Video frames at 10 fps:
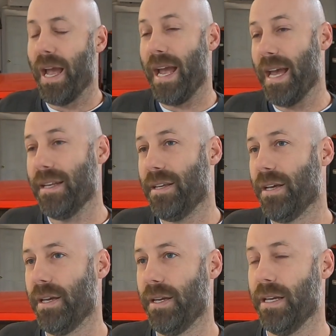And
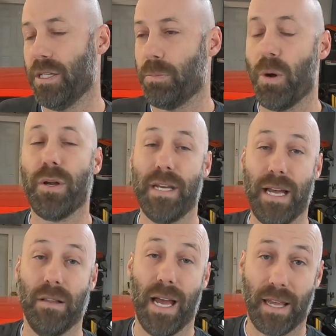it's broken
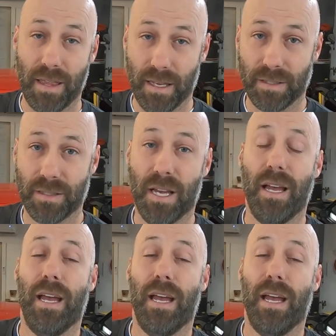down like this.